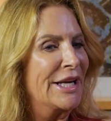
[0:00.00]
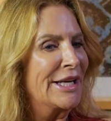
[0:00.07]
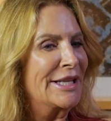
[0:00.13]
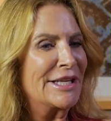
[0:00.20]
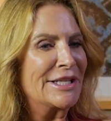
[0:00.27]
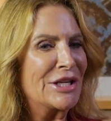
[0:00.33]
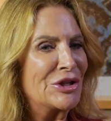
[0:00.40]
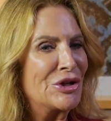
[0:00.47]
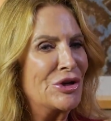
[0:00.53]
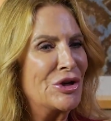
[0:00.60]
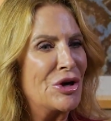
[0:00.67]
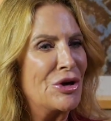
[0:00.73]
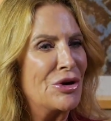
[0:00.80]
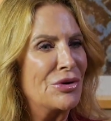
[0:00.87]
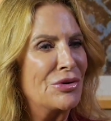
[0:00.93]
And they said, you
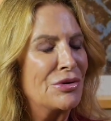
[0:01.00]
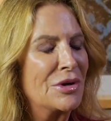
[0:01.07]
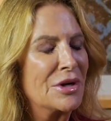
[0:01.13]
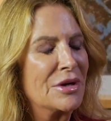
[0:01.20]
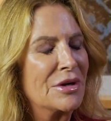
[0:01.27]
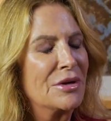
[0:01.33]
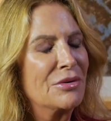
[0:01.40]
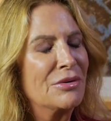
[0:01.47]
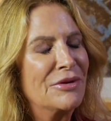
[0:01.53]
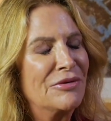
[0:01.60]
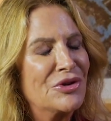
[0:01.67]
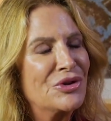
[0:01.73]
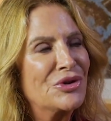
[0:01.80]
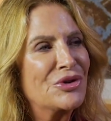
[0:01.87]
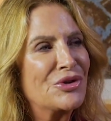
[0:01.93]
know, we've
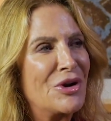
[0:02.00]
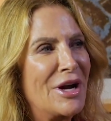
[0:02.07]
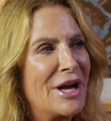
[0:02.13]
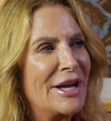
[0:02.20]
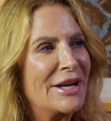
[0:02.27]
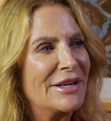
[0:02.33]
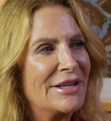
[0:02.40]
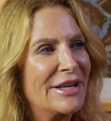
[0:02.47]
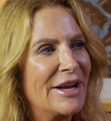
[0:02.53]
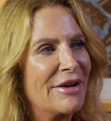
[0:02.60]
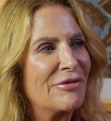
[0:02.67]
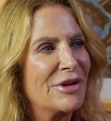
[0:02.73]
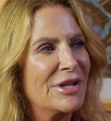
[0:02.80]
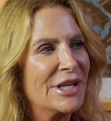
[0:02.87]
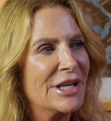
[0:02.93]
just tried
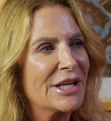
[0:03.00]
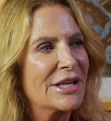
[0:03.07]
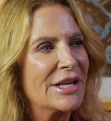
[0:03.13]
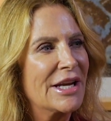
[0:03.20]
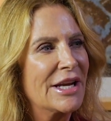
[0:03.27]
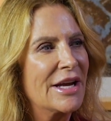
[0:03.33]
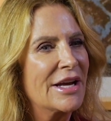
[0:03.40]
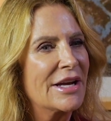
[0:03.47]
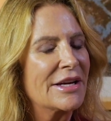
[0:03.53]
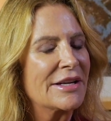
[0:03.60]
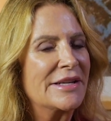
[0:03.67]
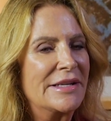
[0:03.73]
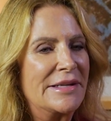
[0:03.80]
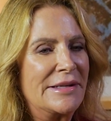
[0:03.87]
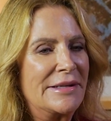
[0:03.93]
everything. And I
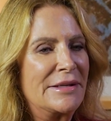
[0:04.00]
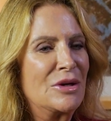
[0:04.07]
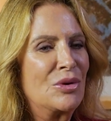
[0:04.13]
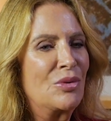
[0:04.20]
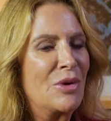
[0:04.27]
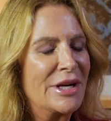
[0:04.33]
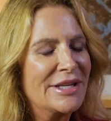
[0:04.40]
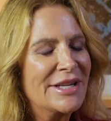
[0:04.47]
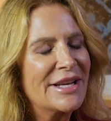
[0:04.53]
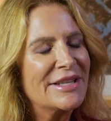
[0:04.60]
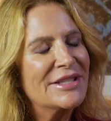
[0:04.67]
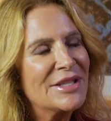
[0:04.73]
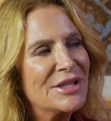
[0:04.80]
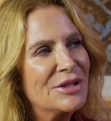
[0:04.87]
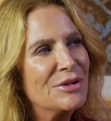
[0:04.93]
had one
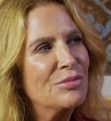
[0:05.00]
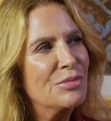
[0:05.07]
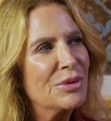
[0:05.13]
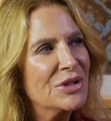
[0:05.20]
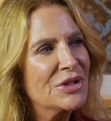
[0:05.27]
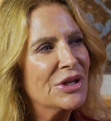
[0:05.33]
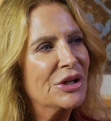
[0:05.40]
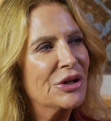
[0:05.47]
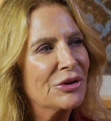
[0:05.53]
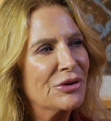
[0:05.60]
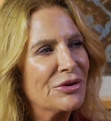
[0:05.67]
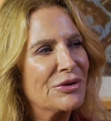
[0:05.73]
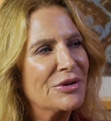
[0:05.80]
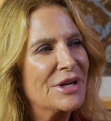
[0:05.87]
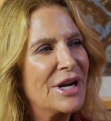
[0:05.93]
guest in
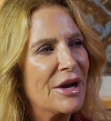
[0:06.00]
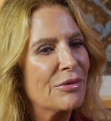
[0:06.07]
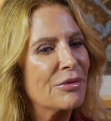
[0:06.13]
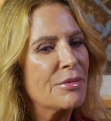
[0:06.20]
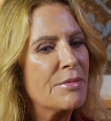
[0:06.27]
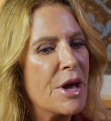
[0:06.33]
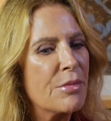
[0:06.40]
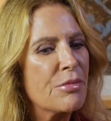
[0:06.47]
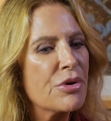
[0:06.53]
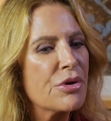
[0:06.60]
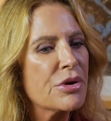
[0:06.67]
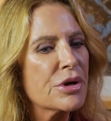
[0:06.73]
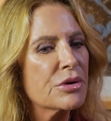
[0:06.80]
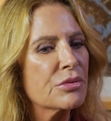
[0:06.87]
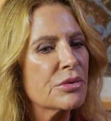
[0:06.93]
particular that I
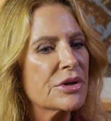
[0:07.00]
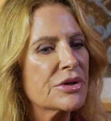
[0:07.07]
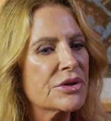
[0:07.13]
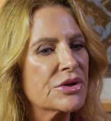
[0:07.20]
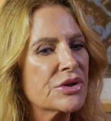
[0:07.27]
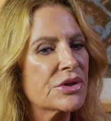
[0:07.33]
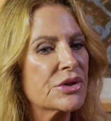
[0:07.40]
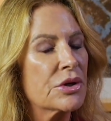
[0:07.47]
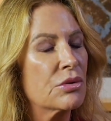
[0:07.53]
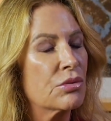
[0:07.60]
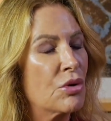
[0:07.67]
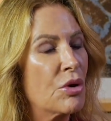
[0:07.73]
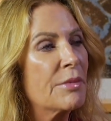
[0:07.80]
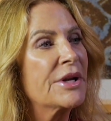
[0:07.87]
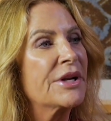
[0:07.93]
remember. It was a
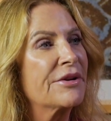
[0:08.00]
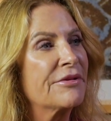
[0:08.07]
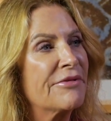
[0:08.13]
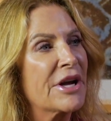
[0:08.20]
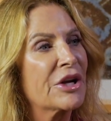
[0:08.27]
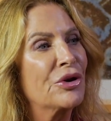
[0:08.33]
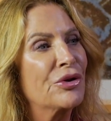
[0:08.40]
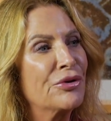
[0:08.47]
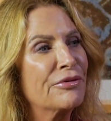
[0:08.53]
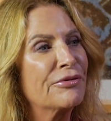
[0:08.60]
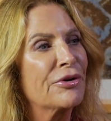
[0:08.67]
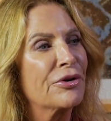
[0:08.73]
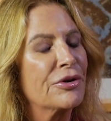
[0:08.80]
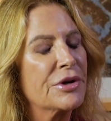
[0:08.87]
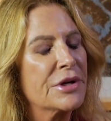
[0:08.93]
woman in
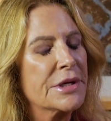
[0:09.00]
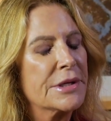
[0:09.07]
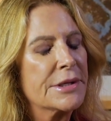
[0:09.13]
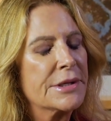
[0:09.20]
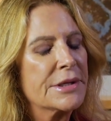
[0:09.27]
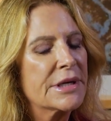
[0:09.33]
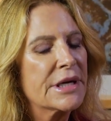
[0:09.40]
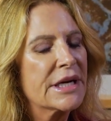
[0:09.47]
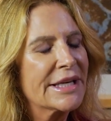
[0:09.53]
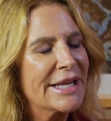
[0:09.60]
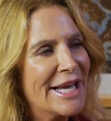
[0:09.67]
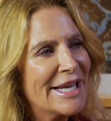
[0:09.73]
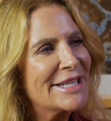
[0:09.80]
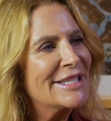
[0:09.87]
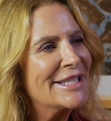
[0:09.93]
Vancouver,
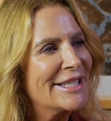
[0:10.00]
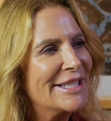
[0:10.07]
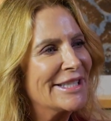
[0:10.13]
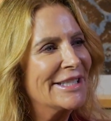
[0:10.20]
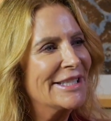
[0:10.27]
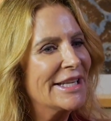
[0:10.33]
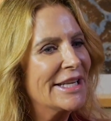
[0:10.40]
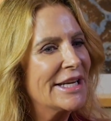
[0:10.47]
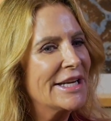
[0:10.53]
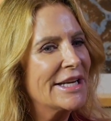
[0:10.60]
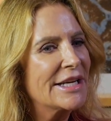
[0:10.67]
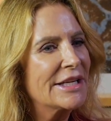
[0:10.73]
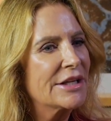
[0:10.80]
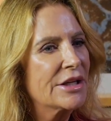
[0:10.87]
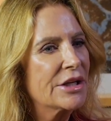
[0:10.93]
Canada,
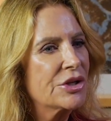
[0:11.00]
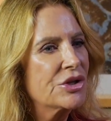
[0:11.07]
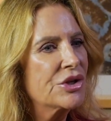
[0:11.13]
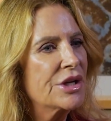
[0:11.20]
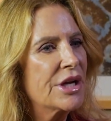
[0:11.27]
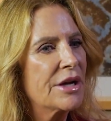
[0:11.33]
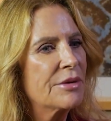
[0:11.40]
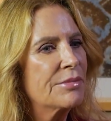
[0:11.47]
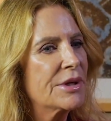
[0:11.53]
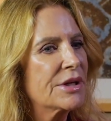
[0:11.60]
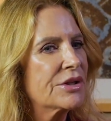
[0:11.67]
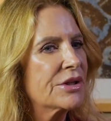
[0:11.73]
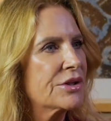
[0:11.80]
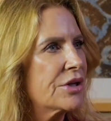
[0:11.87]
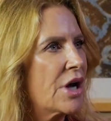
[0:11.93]
and she had
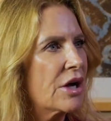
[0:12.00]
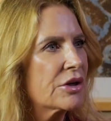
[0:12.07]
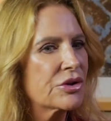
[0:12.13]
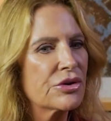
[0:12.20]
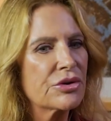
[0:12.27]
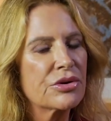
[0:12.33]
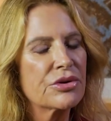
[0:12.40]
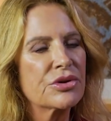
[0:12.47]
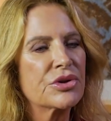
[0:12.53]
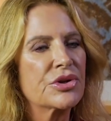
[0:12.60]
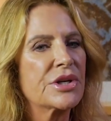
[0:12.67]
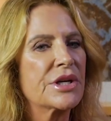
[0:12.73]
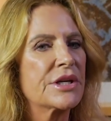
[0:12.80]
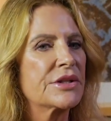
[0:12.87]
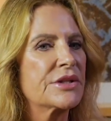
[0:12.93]
been to doctors,
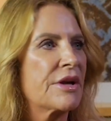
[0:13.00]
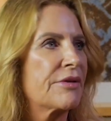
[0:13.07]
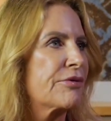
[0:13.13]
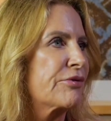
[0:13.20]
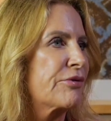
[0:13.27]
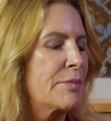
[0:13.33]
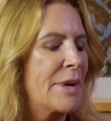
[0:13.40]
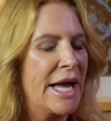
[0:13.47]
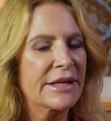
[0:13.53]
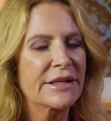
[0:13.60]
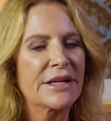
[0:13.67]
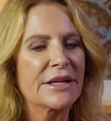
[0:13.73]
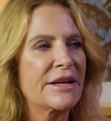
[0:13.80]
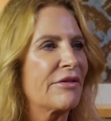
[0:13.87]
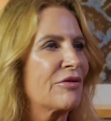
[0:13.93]
she had suffered from
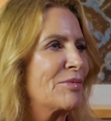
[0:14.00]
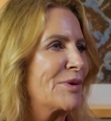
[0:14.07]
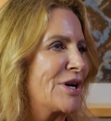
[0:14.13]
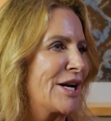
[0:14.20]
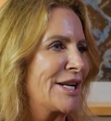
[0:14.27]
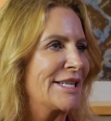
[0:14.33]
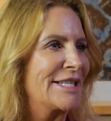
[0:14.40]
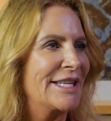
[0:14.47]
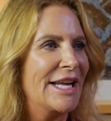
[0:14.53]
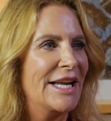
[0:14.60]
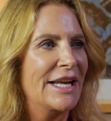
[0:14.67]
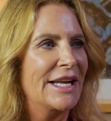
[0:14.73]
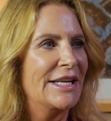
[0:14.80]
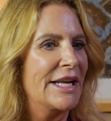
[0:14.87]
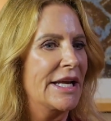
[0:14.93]
acne, never been on a
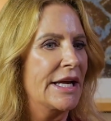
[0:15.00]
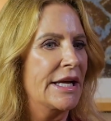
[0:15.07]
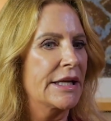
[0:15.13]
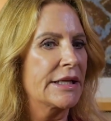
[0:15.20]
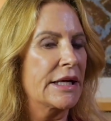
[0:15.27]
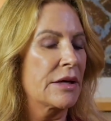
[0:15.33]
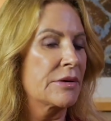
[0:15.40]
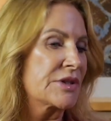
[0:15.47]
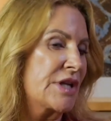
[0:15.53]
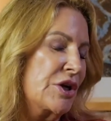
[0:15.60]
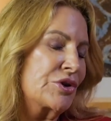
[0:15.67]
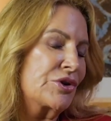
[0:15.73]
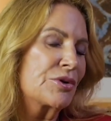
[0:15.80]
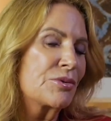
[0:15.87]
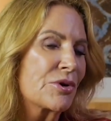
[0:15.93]
date, and I was
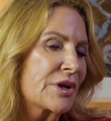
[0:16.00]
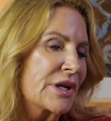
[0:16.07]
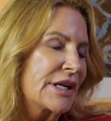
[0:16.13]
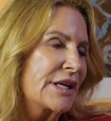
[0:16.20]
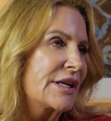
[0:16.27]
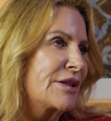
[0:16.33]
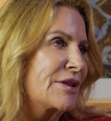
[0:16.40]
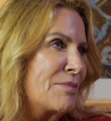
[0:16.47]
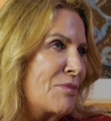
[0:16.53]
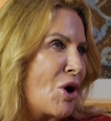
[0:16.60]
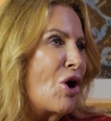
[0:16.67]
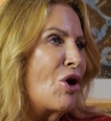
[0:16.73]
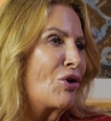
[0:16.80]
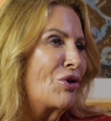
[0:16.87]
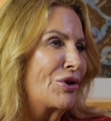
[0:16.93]
actually working in the
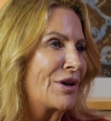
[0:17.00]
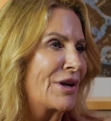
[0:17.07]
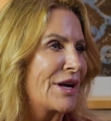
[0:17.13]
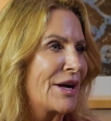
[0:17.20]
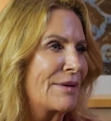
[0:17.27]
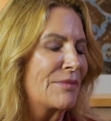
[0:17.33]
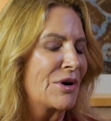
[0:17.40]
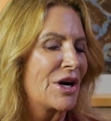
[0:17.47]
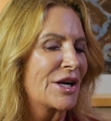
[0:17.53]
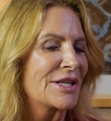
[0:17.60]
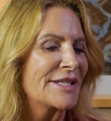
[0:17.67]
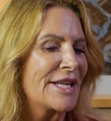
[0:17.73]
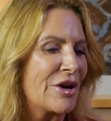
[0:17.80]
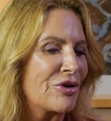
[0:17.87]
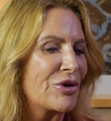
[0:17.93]
mall on a
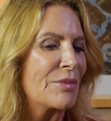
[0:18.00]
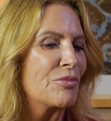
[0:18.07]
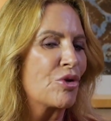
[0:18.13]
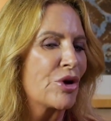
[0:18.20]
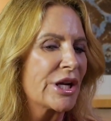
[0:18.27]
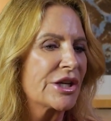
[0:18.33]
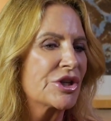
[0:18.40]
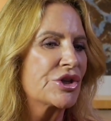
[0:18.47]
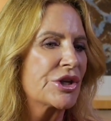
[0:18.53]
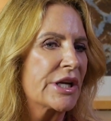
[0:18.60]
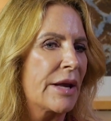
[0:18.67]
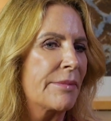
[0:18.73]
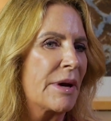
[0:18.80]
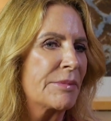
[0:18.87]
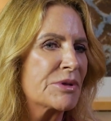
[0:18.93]
Saturday morning, and she
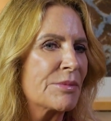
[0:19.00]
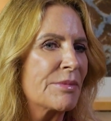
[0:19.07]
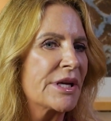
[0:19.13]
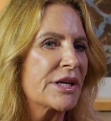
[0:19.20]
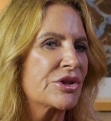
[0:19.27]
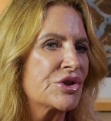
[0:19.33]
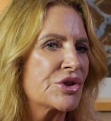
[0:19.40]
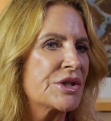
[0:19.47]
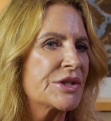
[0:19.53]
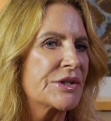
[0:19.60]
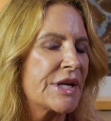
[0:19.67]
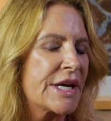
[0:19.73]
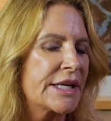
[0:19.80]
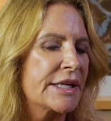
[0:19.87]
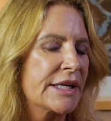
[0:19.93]
came up to me and she
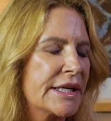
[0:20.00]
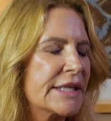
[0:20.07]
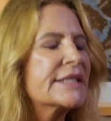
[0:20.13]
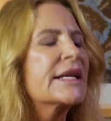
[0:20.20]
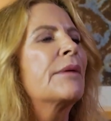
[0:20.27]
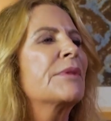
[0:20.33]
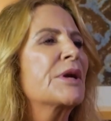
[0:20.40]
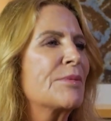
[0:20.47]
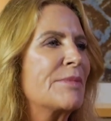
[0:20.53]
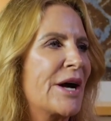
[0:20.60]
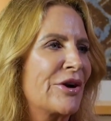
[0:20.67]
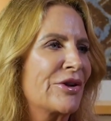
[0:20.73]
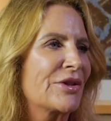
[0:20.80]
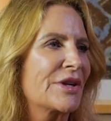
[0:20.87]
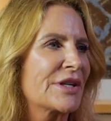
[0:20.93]
said, tell me
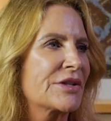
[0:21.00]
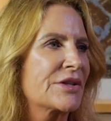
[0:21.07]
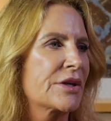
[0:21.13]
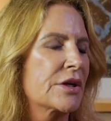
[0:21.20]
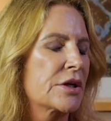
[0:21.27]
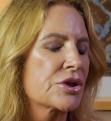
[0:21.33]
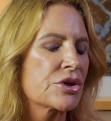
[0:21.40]
about this.